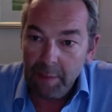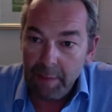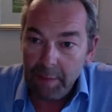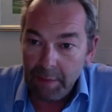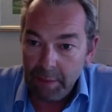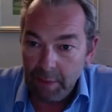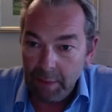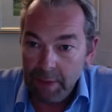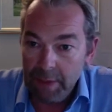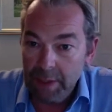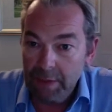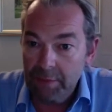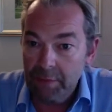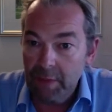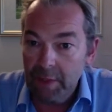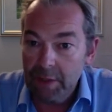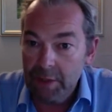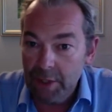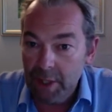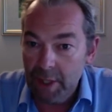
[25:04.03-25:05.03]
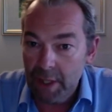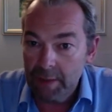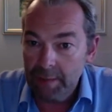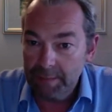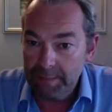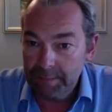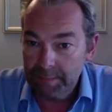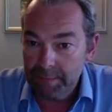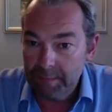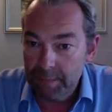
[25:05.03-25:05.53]
people to want to differentiate.
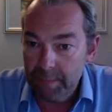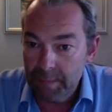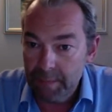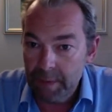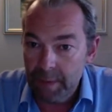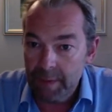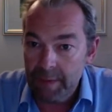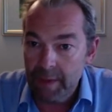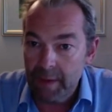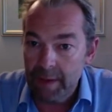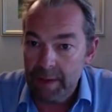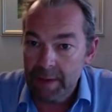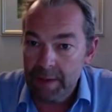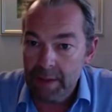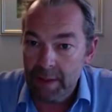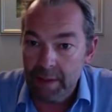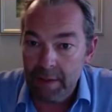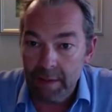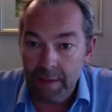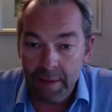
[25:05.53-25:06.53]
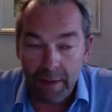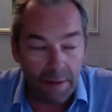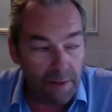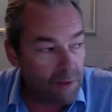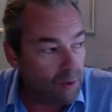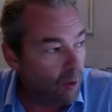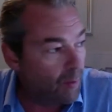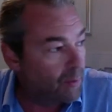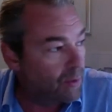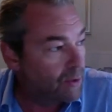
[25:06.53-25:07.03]
There is
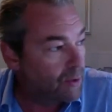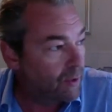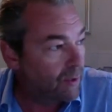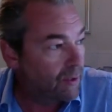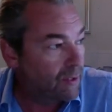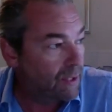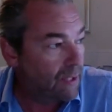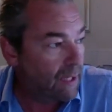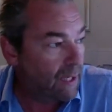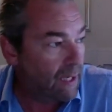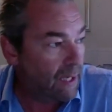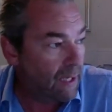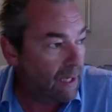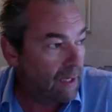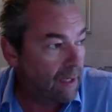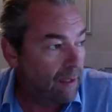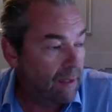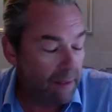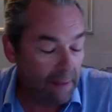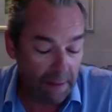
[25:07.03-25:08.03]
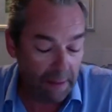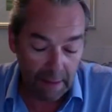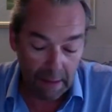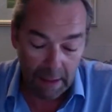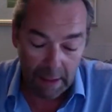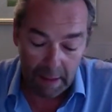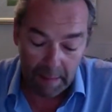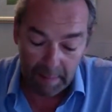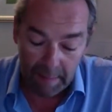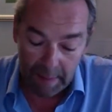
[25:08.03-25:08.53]
an opportunity here.
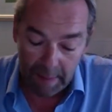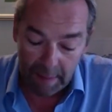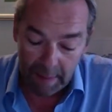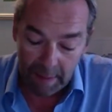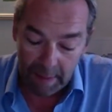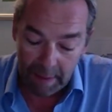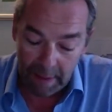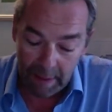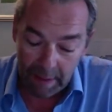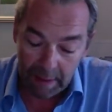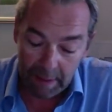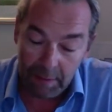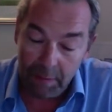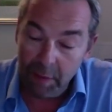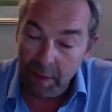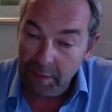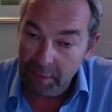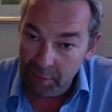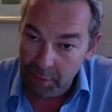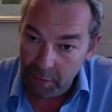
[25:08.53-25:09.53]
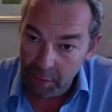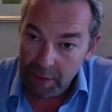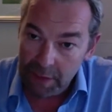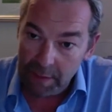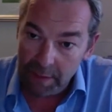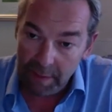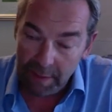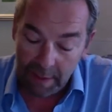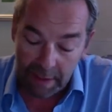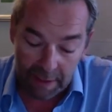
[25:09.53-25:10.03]
I'm going to reinforce
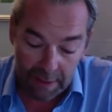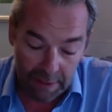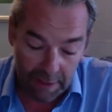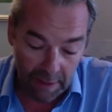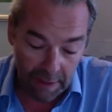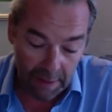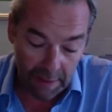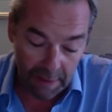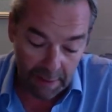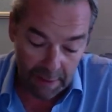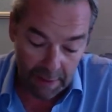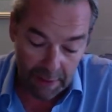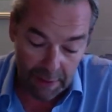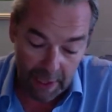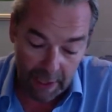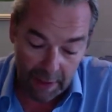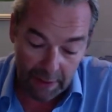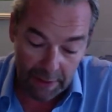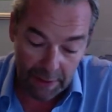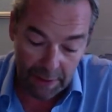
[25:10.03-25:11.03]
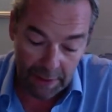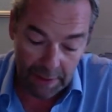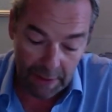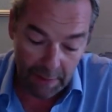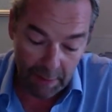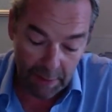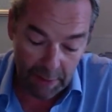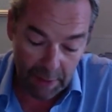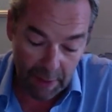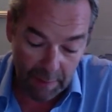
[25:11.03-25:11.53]
some of the things that Sharon's just
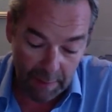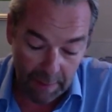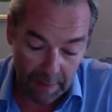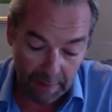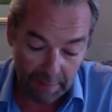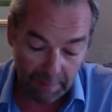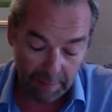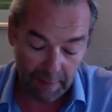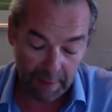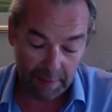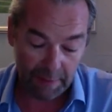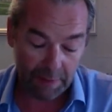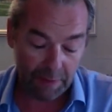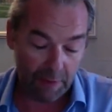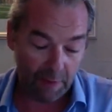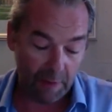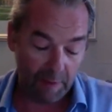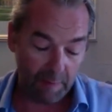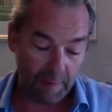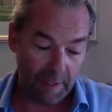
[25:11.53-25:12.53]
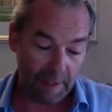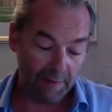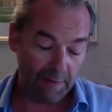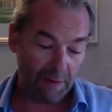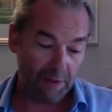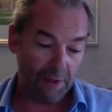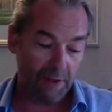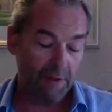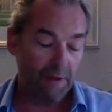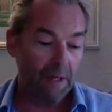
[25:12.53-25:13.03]
said, which I very strongly believe are
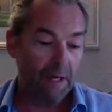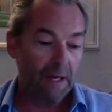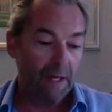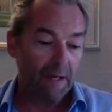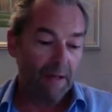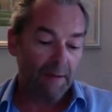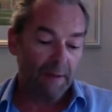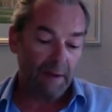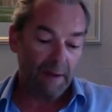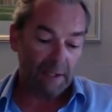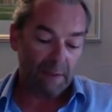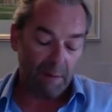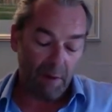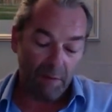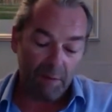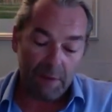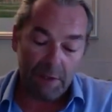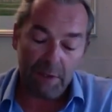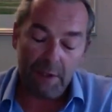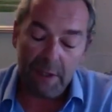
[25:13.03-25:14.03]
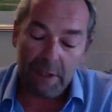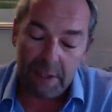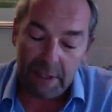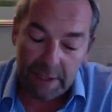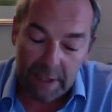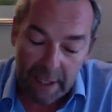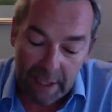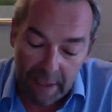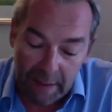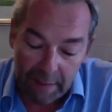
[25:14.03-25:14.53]
true. There are some
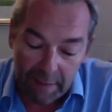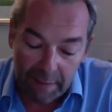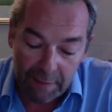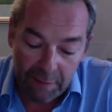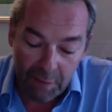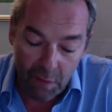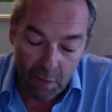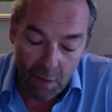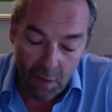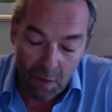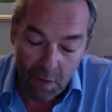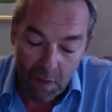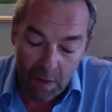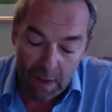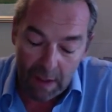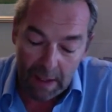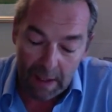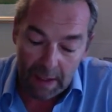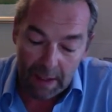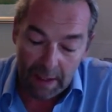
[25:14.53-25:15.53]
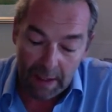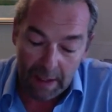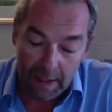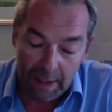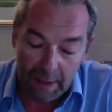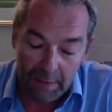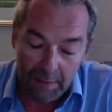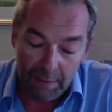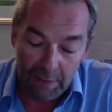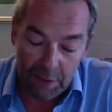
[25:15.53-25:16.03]
opportunities here for
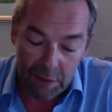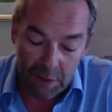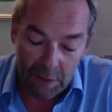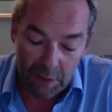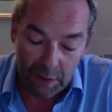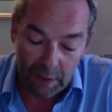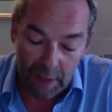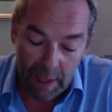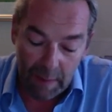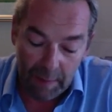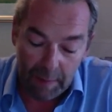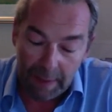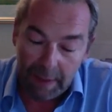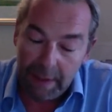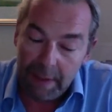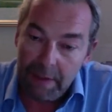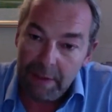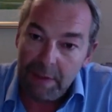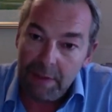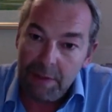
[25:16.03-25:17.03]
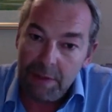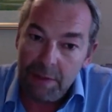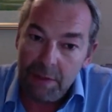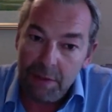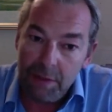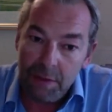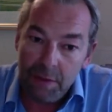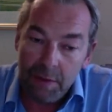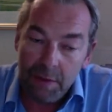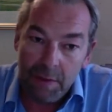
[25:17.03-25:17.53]
individual companies
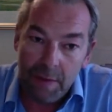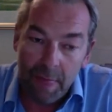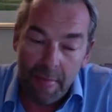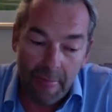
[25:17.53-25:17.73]
to